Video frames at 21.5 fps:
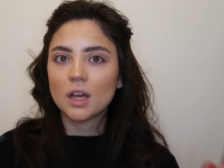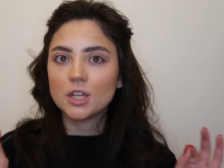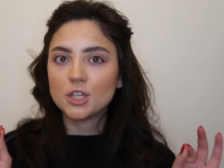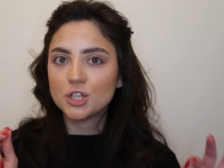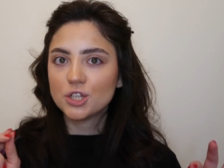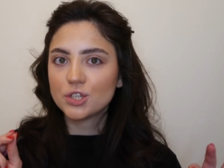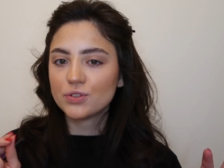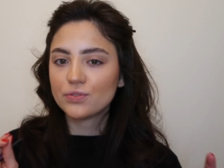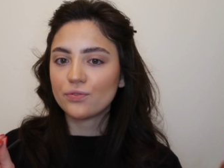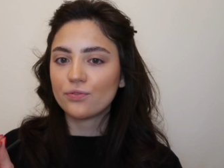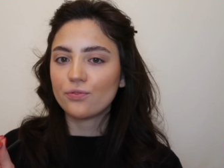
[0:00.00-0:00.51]
And
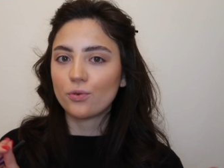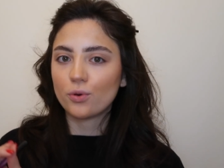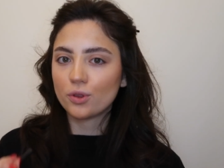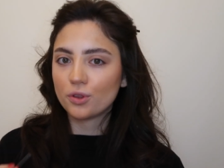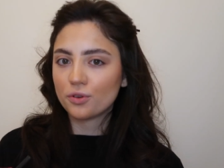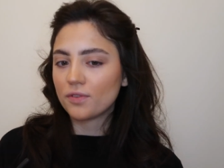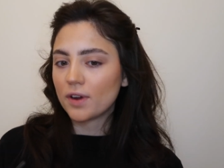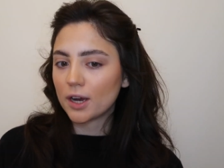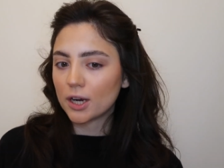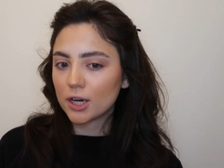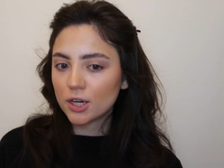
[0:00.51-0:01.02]
just for
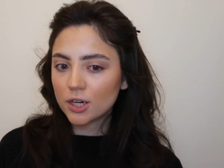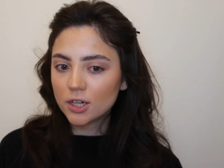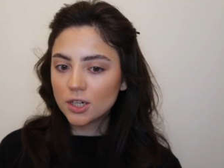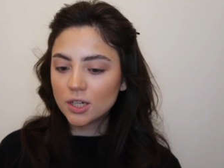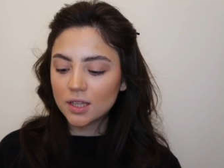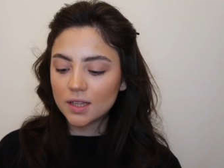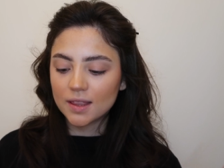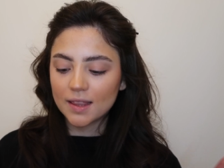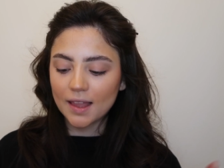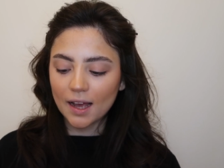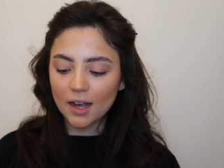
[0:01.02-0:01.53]
the
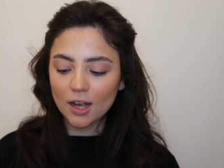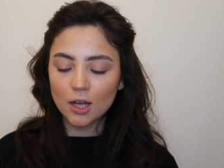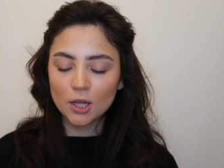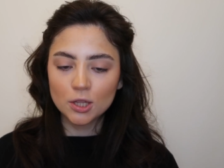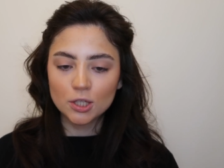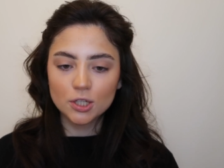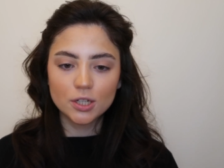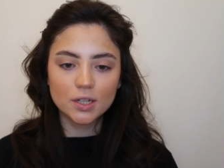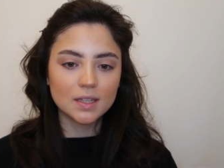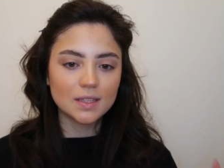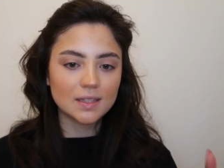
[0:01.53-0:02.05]
record, that
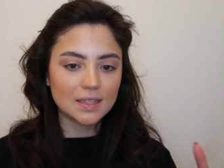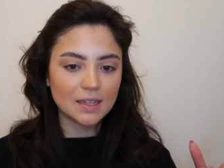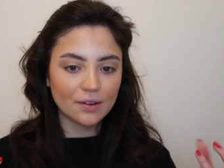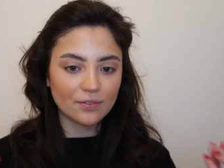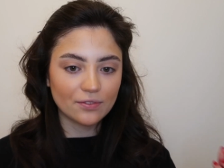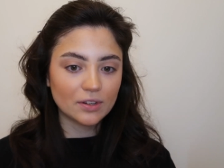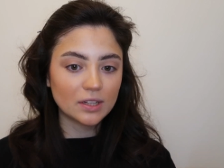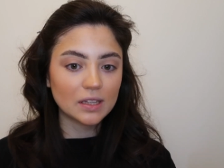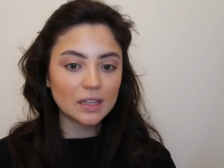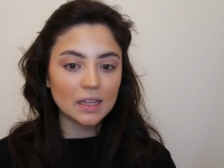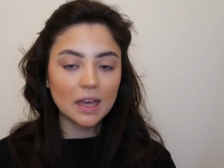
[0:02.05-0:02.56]
color is
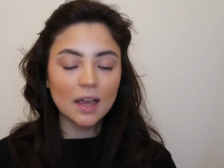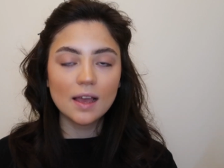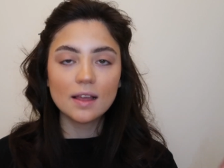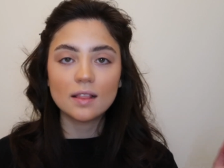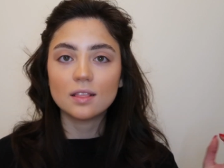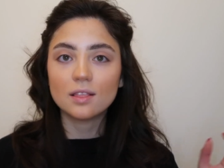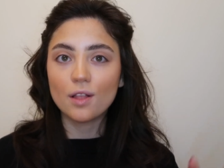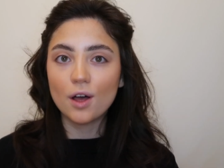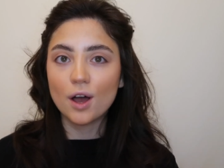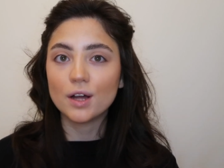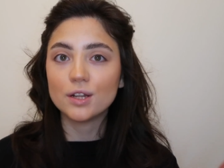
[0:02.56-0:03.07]
definitely
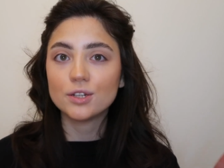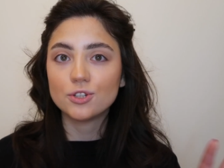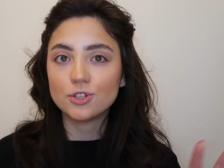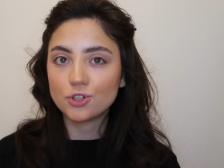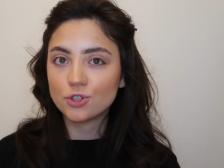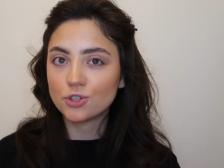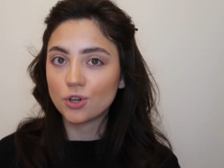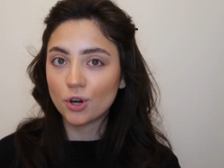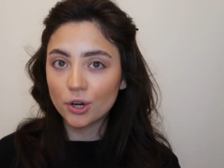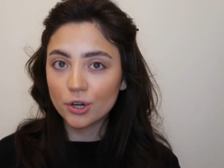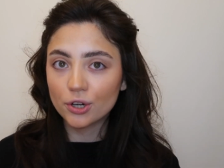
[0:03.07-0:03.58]
a lot
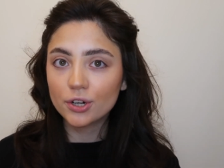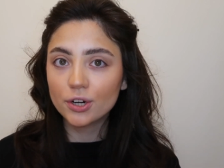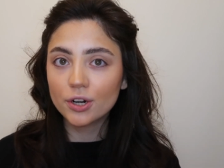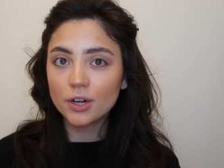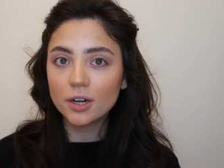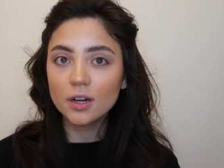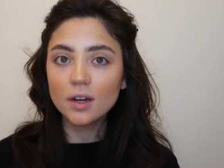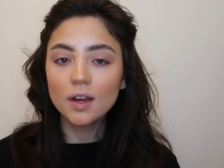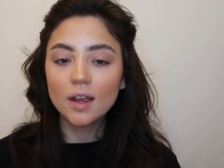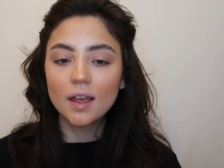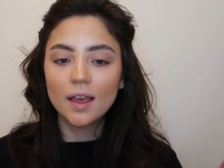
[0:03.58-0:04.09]

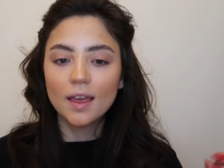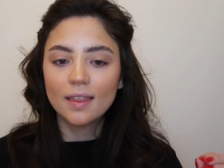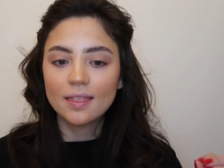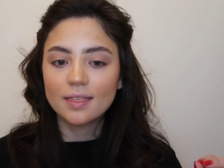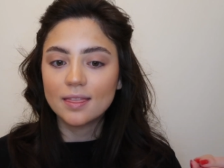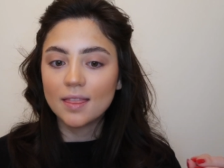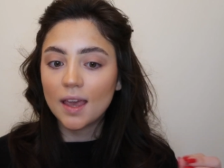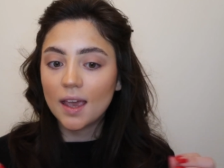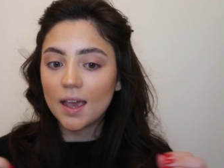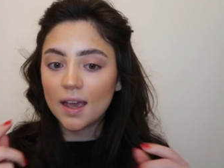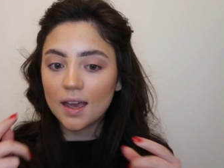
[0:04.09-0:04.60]
darker
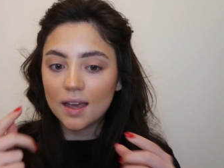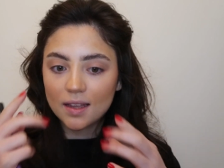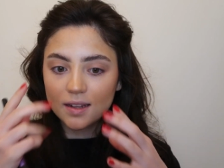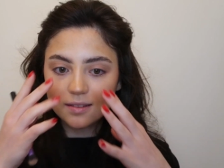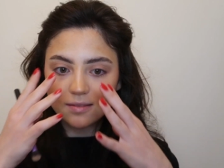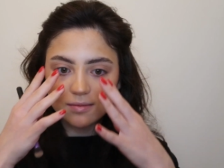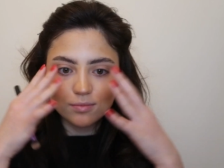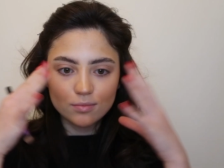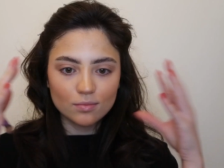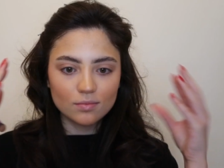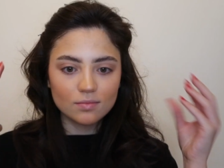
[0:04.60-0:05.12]

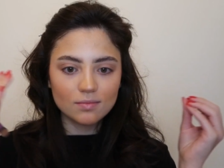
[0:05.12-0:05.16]
than